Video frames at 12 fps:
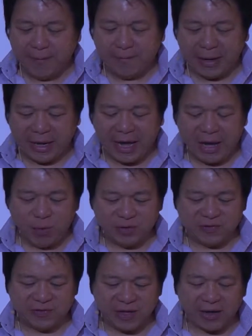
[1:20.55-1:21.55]
But I will
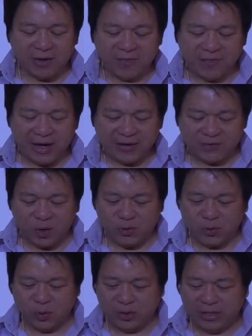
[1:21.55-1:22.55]
sacrifice
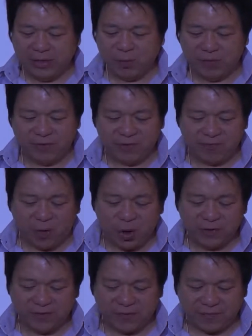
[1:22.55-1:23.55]
unto thee with the
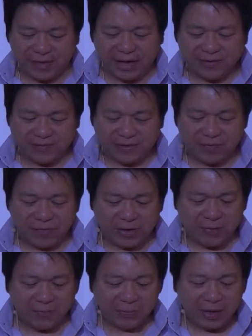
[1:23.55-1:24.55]
voice of thanksgiving.